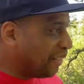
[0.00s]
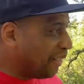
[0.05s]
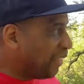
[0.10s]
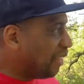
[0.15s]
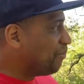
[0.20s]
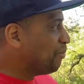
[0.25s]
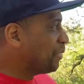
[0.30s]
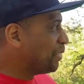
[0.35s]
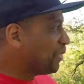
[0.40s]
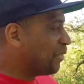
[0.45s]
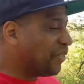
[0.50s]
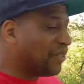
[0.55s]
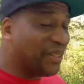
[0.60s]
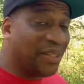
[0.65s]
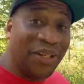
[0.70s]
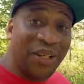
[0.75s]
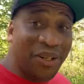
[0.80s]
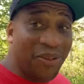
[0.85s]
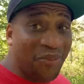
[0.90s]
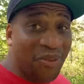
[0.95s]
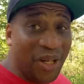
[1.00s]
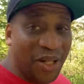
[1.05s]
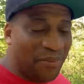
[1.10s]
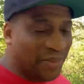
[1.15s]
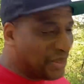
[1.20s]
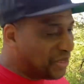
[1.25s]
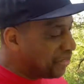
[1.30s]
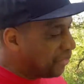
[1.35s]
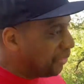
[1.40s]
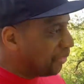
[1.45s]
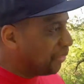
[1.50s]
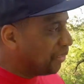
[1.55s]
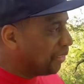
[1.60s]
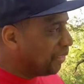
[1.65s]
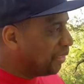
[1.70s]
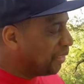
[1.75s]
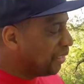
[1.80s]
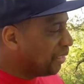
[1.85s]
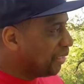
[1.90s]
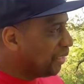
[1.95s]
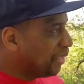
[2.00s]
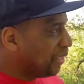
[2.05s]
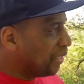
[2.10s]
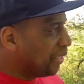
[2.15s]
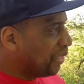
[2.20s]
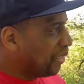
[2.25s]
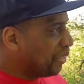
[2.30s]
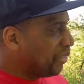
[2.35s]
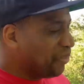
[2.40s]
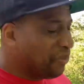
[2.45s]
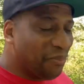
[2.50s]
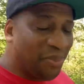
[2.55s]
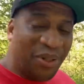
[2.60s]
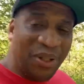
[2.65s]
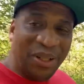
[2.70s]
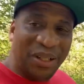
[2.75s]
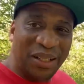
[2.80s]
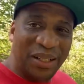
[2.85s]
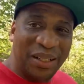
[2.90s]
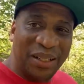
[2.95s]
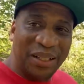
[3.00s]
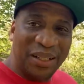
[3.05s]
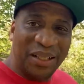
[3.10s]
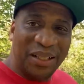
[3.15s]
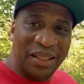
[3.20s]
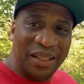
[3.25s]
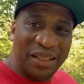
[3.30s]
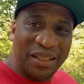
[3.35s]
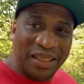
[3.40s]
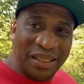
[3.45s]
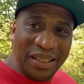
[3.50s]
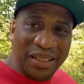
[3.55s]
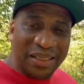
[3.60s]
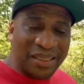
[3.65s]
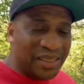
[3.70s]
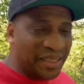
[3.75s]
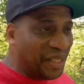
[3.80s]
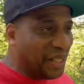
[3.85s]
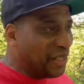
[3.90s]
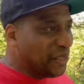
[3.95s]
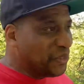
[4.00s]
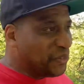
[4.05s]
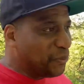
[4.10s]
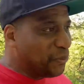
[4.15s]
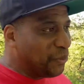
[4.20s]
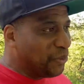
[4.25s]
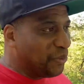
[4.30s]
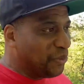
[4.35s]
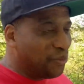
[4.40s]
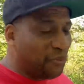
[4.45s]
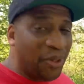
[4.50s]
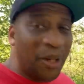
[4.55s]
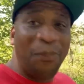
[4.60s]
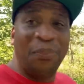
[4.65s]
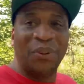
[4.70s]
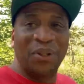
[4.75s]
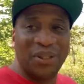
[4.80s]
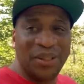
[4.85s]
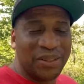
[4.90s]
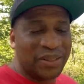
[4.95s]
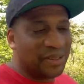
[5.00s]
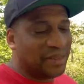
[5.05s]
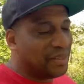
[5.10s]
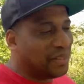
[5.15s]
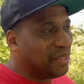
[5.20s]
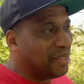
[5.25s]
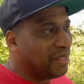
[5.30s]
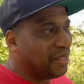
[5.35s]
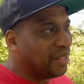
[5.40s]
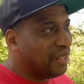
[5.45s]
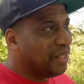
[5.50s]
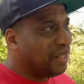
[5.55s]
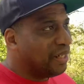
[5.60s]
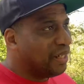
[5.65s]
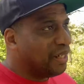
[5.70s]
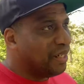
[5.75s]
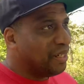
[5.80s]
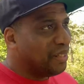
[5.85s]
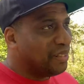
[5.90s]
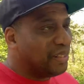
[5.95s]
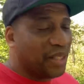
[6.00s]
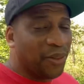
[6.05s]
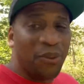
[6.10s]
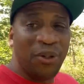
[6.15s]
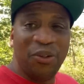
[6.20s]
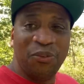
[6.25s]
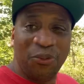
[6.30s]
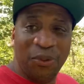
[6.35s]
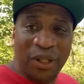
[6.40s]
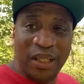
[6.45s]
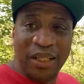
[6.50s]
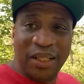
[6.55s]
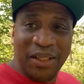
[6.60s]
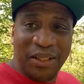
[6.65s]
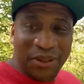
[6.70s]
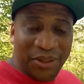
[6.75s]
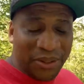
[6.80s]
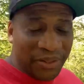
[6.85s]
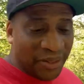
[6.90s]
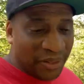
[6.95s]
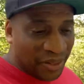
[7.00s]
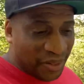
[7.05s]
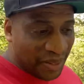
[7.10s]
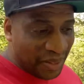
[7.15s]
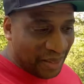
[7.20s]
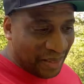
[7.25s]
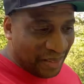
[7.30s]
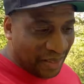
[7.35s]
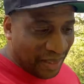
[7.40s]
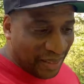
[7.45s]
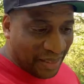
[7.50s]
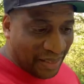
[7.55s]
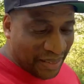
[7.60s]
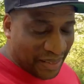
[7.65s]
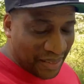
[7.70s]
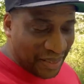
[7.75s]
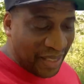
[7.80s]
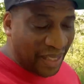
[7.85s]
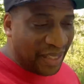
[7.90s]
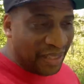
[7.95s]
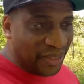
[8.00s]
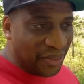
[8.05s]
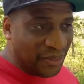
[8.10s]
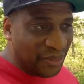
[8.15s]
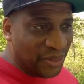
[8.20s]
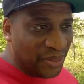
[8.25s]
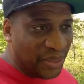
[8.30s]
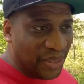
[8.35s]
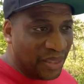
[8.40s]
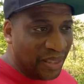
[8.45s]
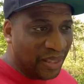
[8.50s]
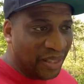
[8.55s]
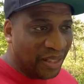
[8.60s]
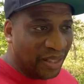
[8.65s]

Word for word: Amazon. Love Amazon but these things were replicas. They were really good looking Nike sandals,